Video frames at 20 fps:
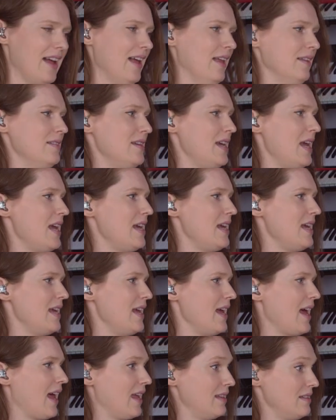and
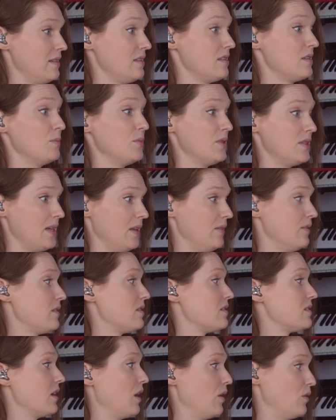he added some
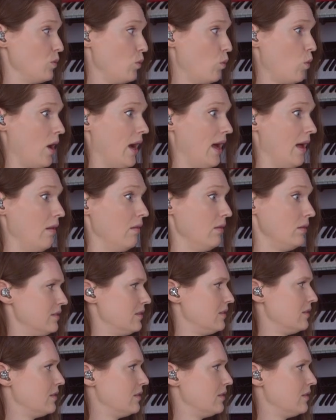synths as well.